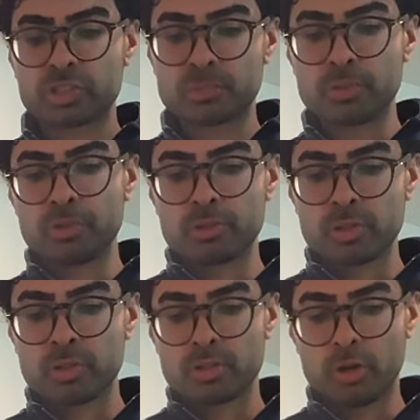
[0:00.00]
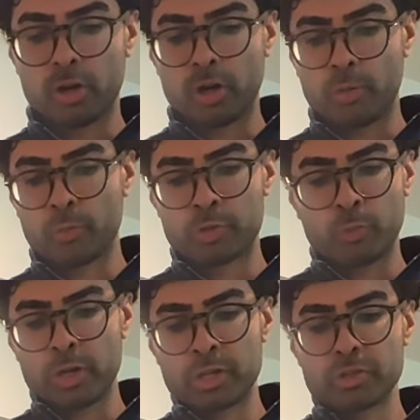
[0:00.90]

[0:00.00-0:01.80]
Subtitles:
spoon or wooden